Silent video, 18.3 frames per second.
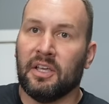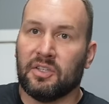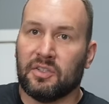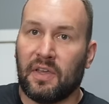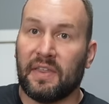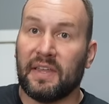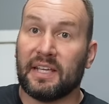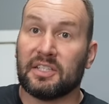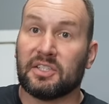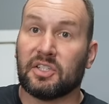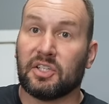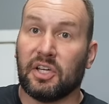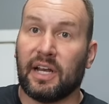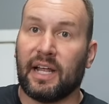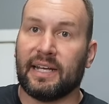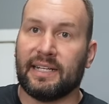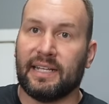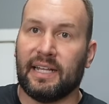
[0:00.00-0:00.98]
So I think it's a
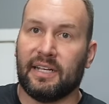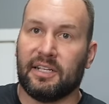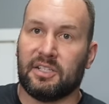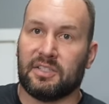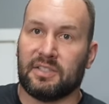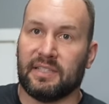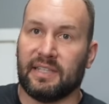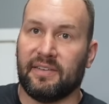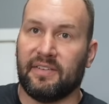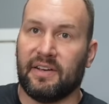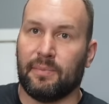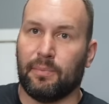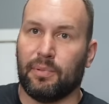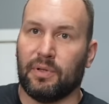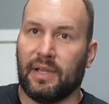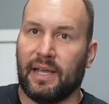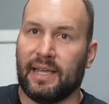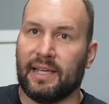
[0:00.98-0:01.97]
good idea to just leave it in
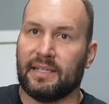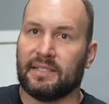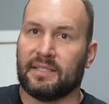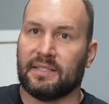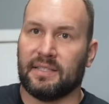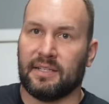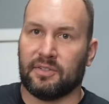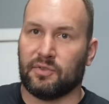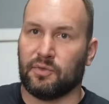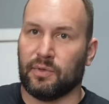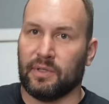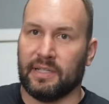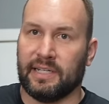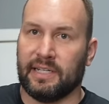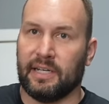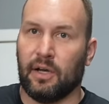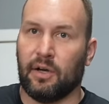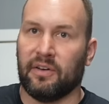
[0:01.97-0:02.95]
place. There's
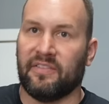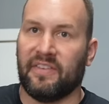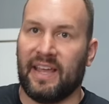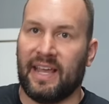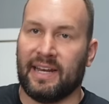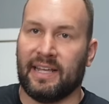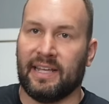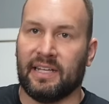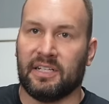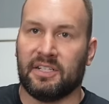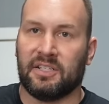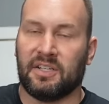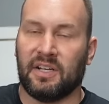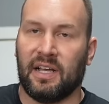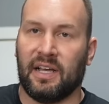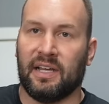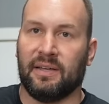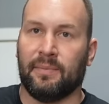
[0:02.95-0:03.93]
really no
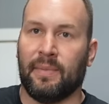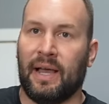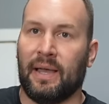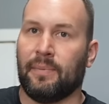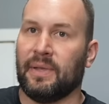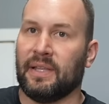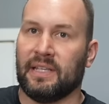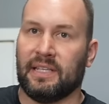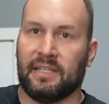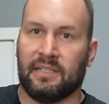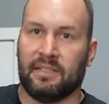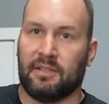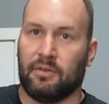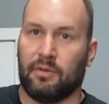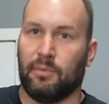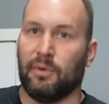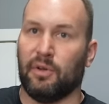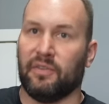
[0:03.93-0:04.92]
advantage, uh, in my opinion,
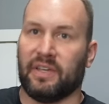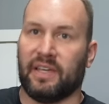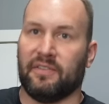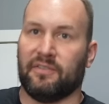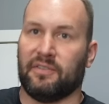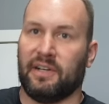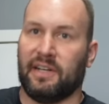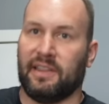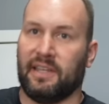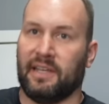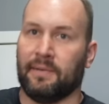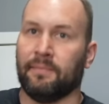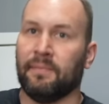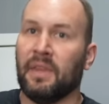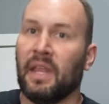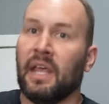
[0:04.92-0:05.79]
to removing it for anything.